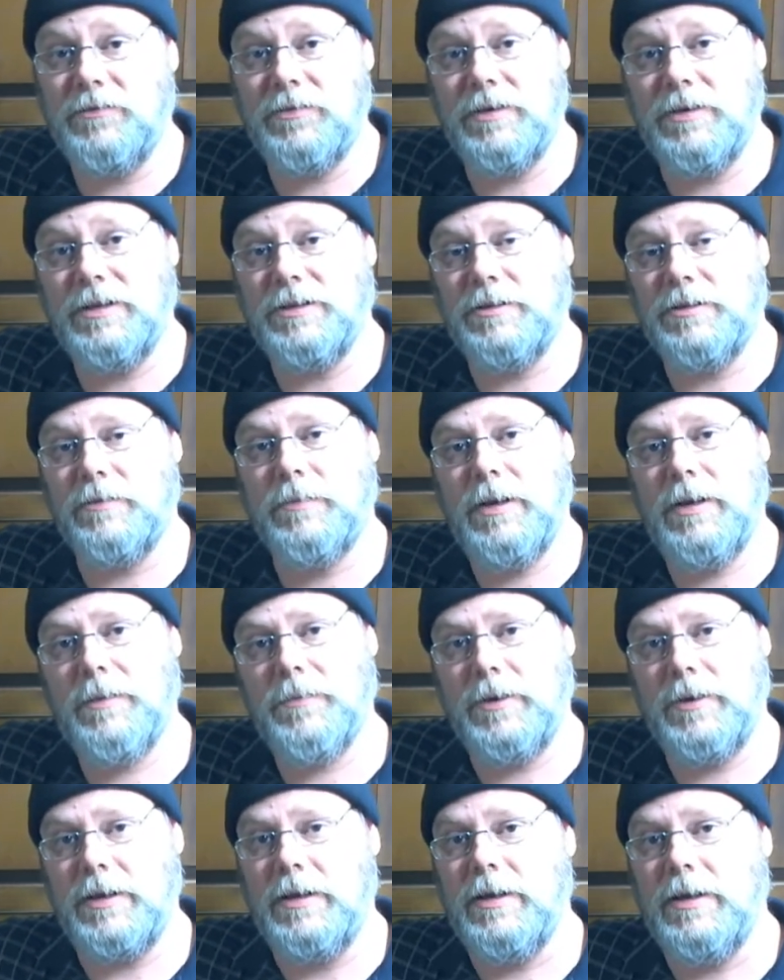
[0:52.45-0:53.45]
traditional
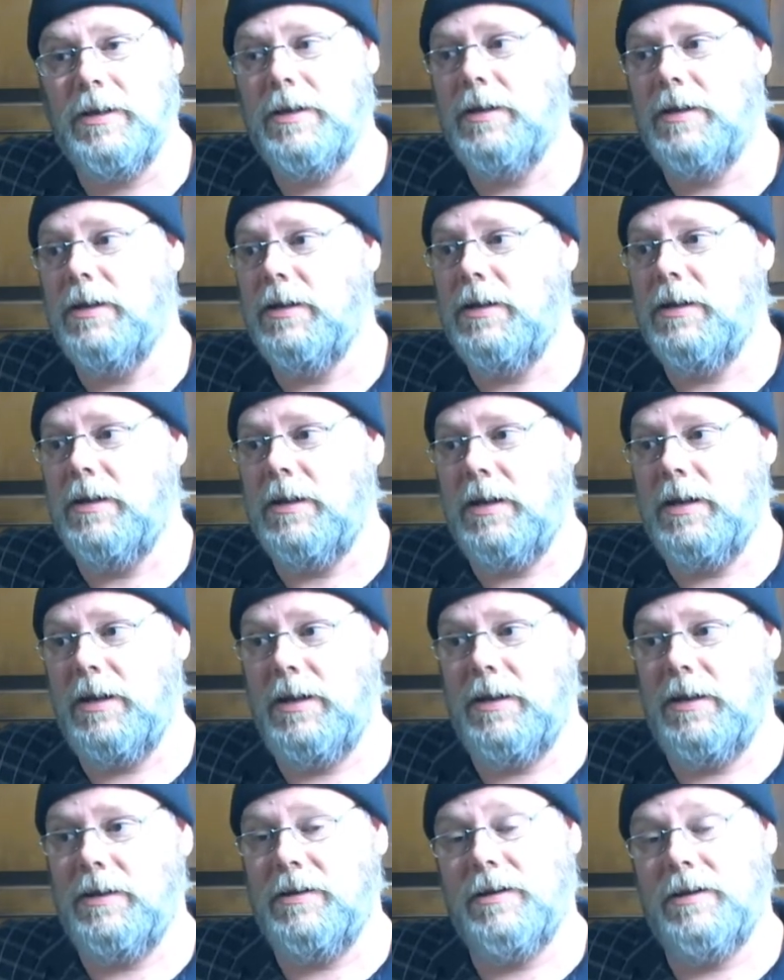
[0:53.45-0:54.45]
memory.
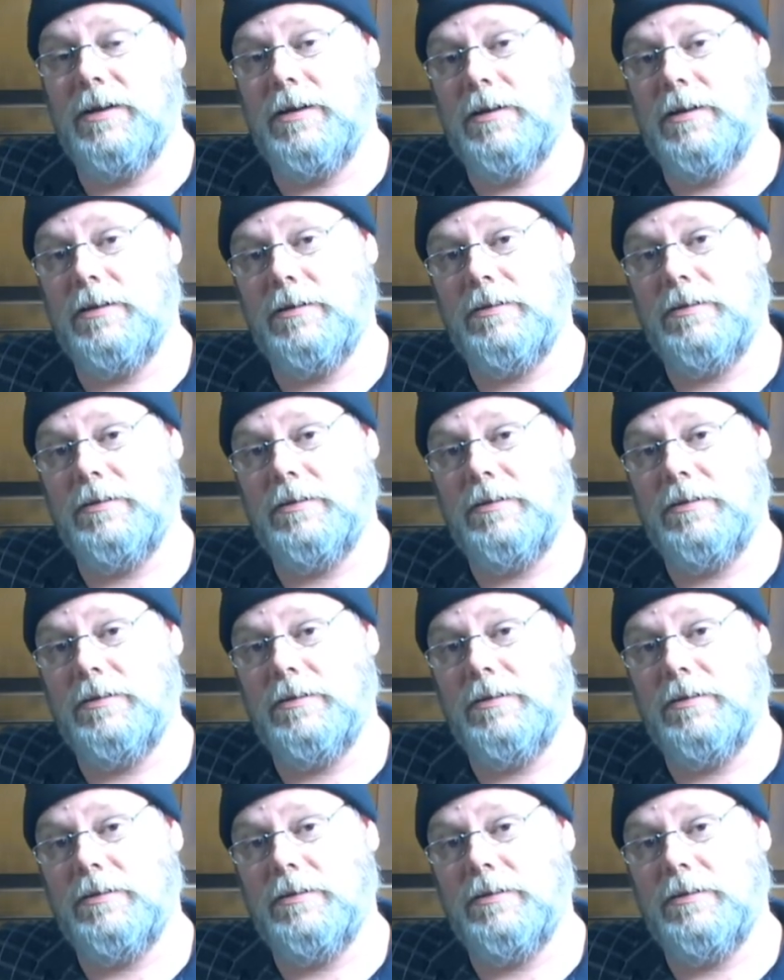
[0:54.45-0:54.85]
And the